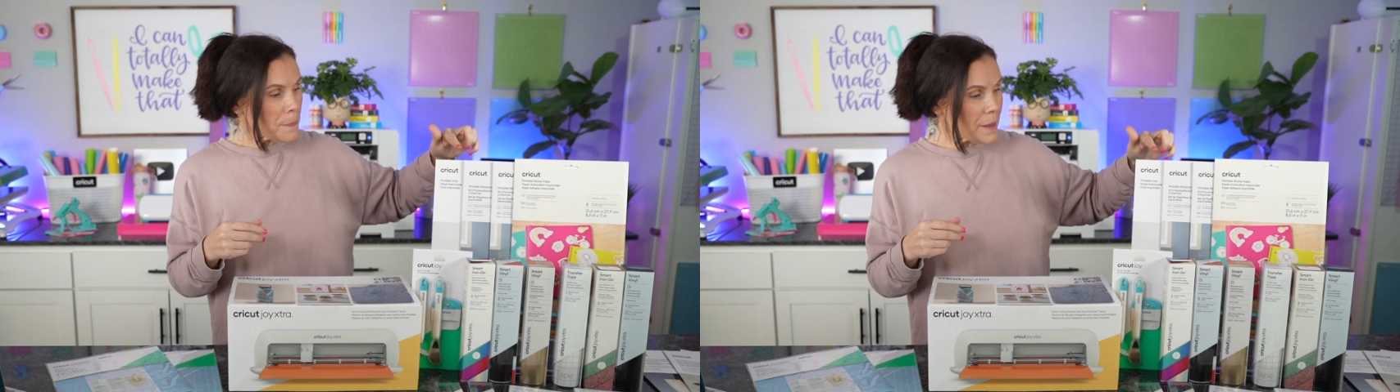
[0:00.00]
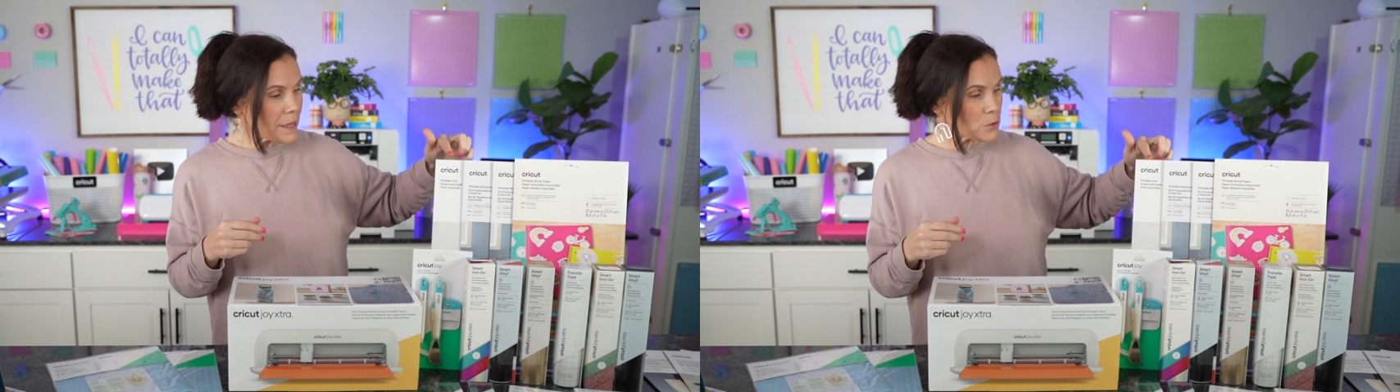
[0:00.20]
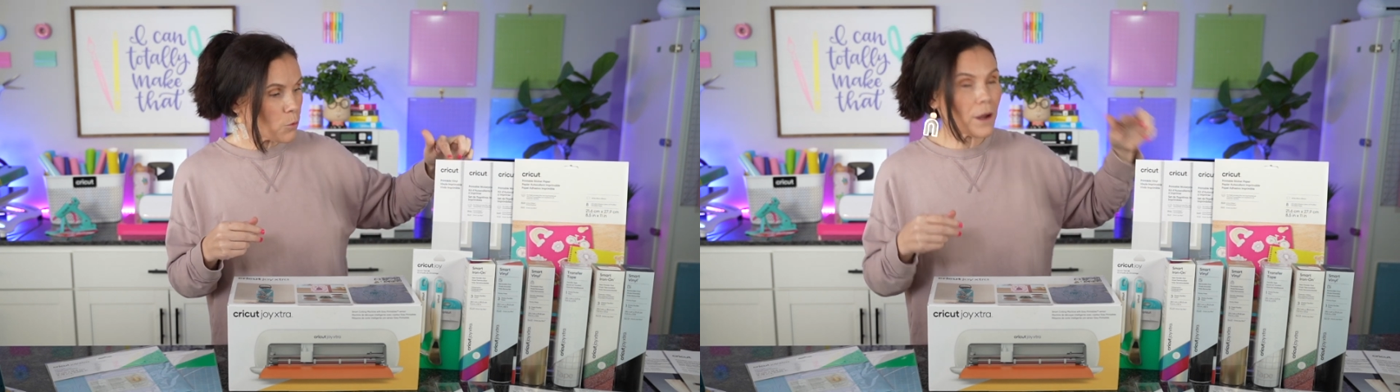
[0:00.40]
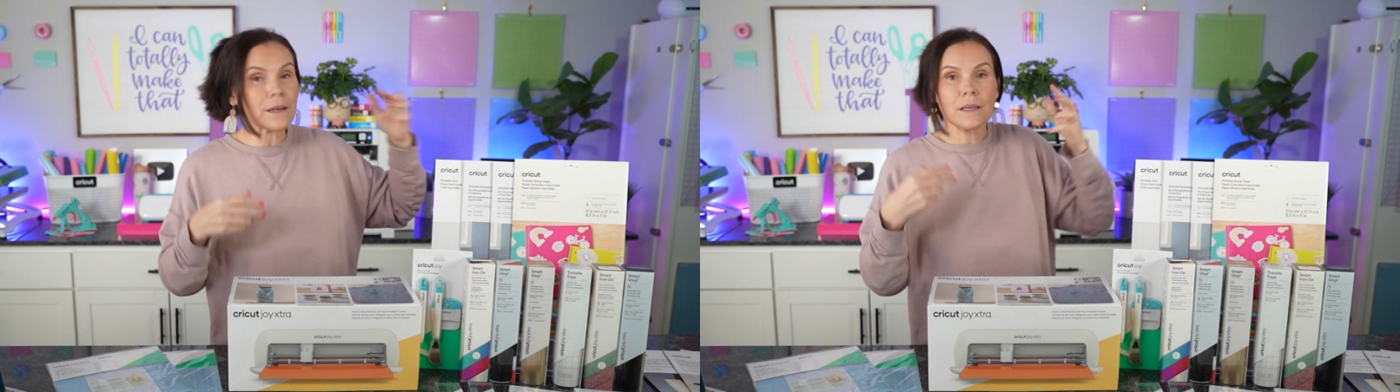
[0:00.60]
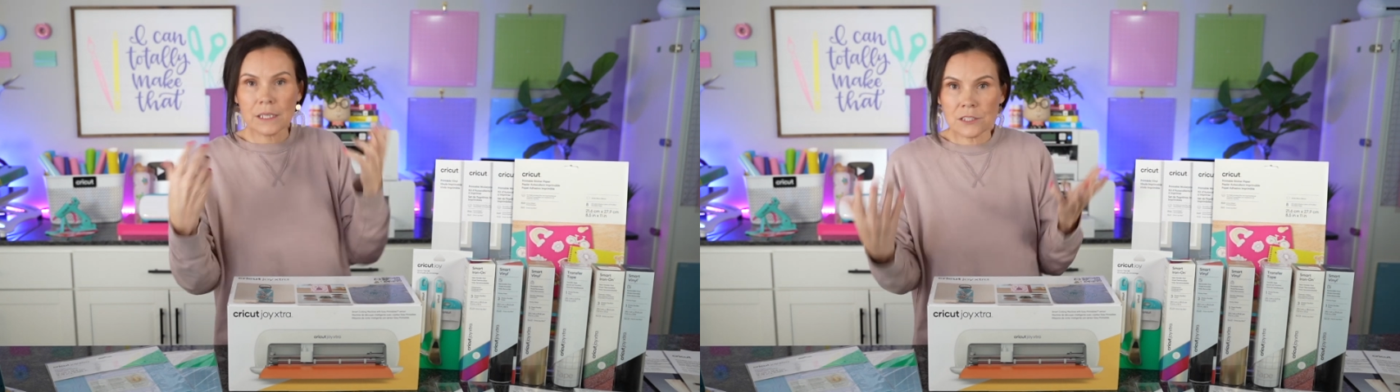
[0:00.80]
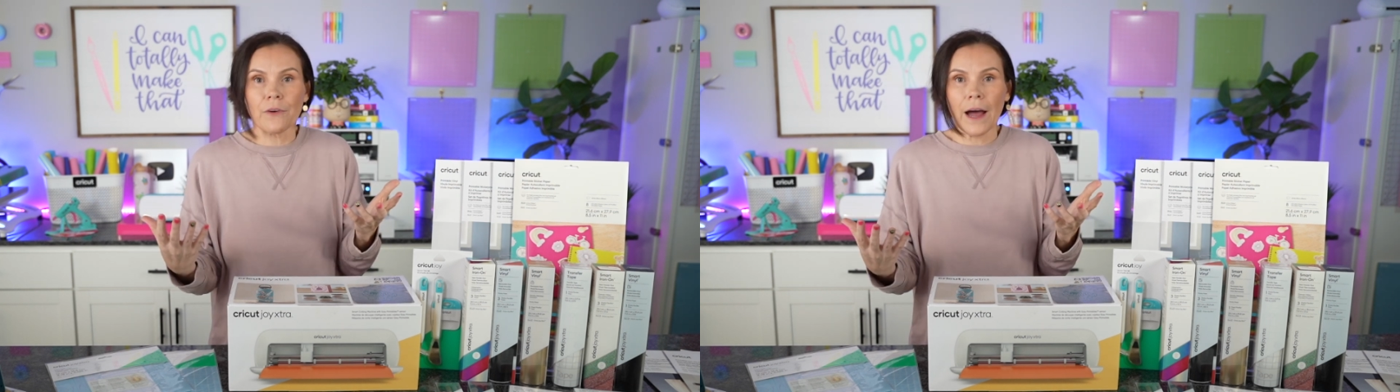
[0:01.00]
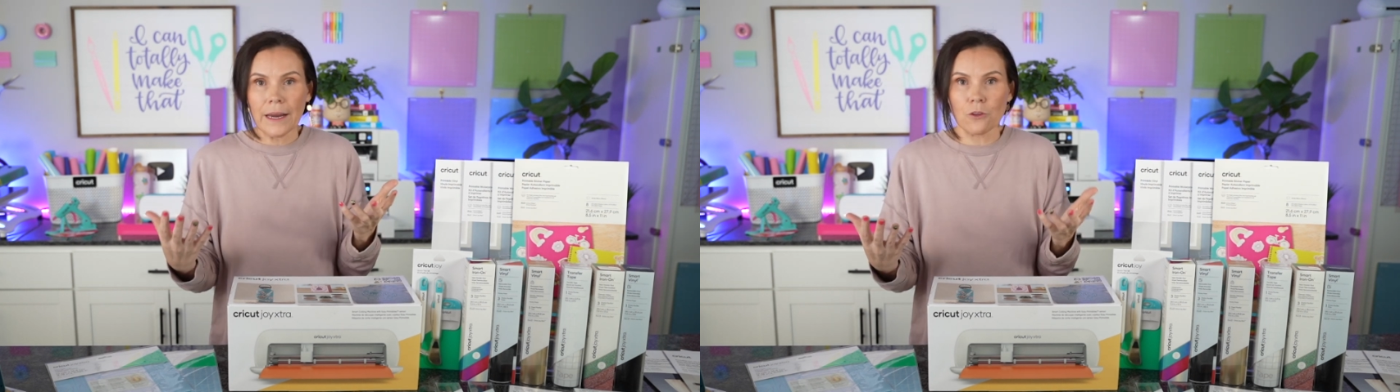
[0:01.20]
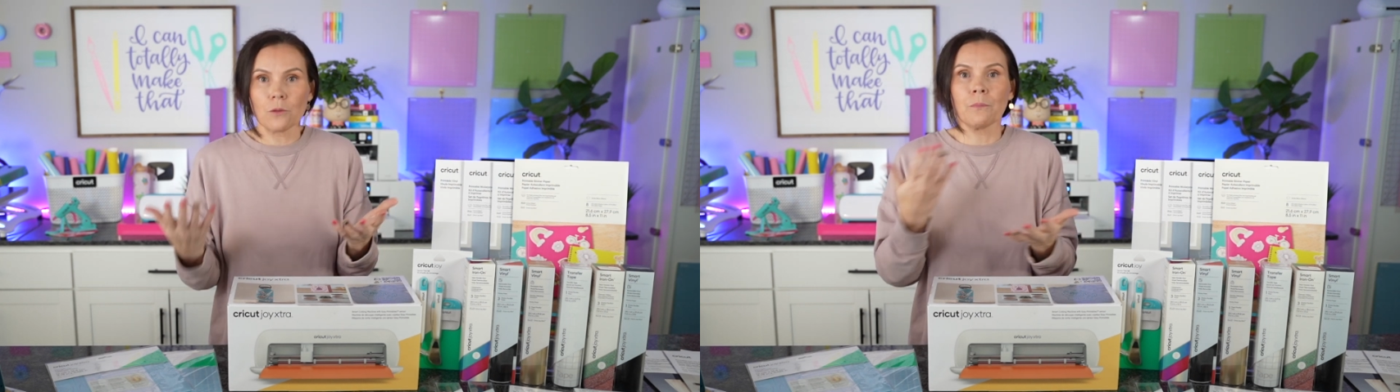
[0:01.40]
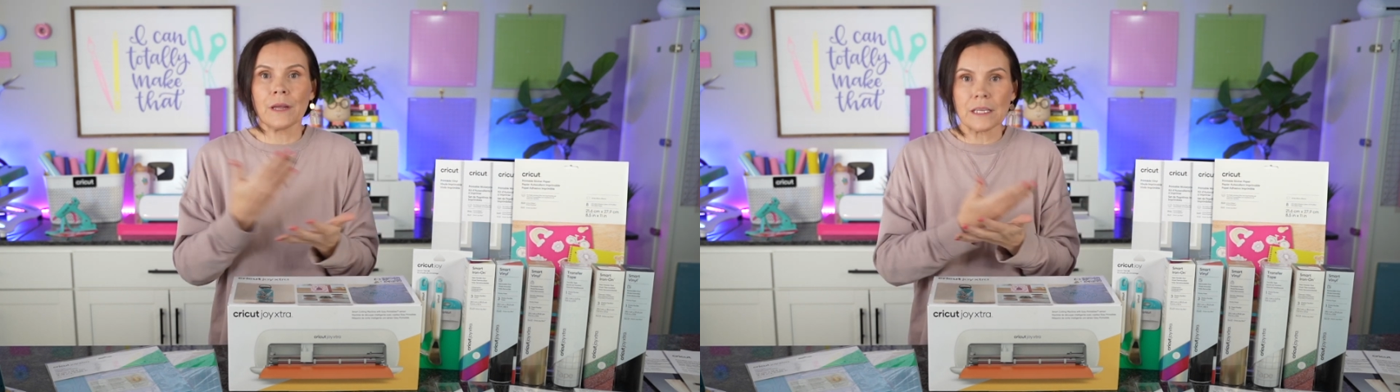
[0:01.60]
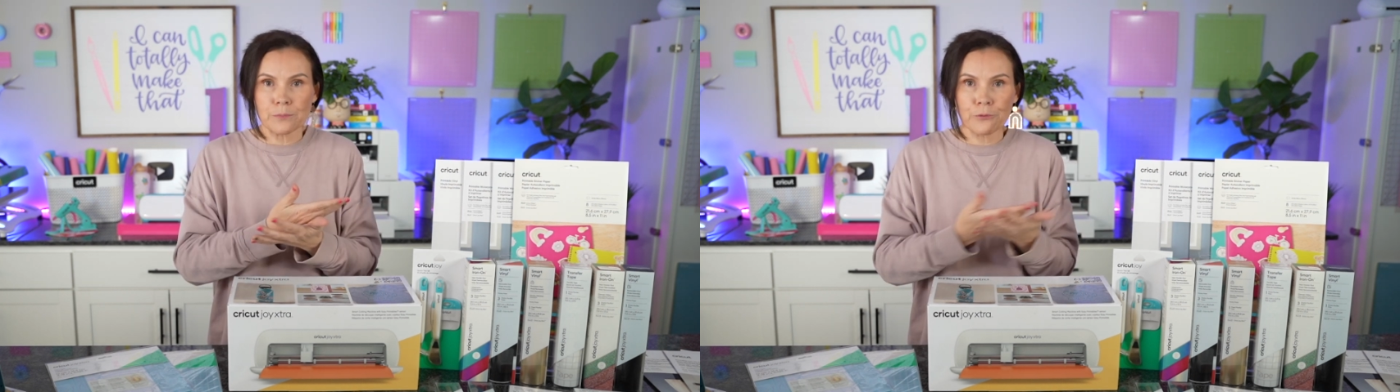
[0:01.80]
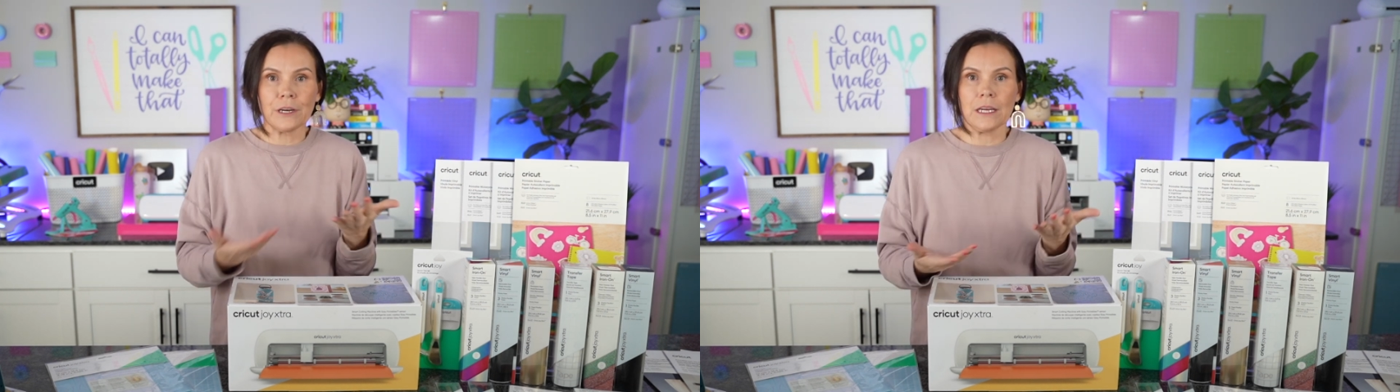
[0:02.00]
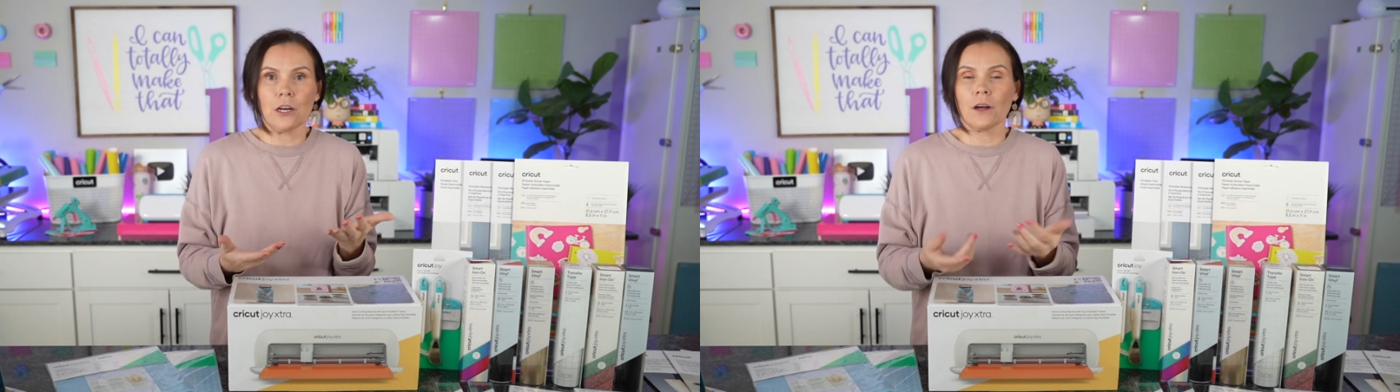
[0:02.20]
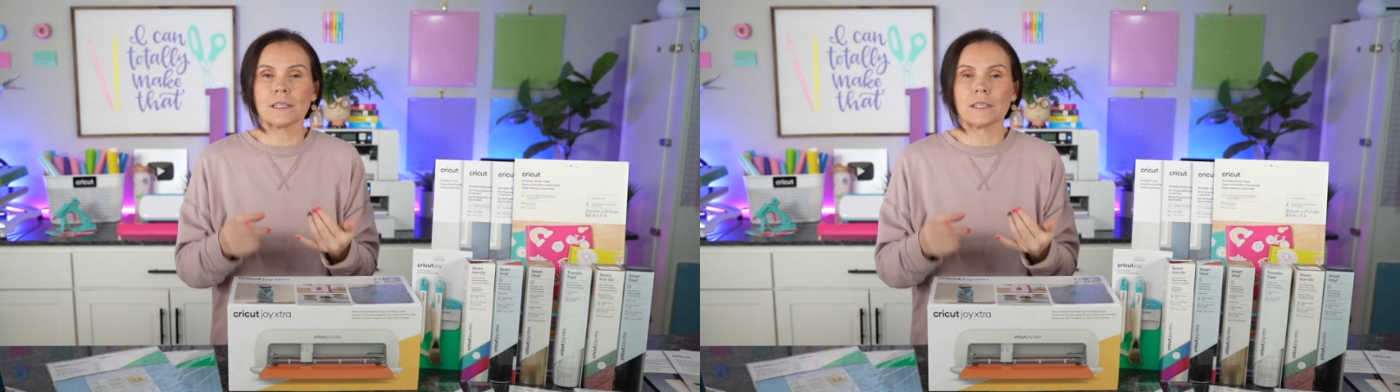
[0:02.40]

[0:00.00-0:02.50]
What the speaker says: This one is vinyl, but it's printed on.